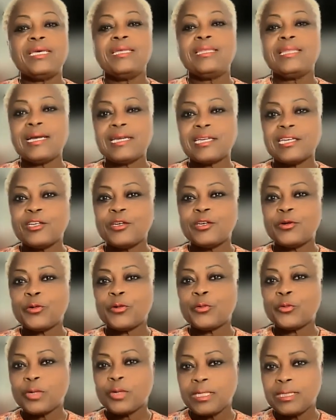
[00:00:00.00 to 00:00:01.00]
That can go
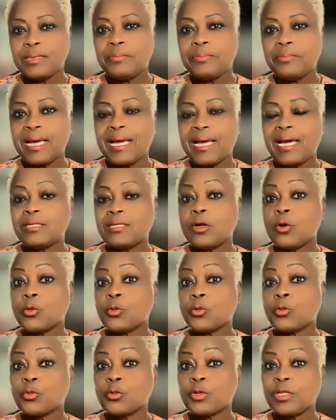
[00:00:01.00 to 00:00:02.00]
really bad
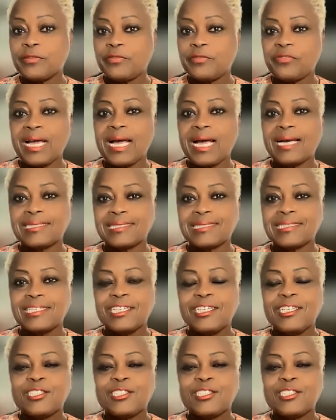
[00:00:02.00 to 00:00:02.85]
real fast.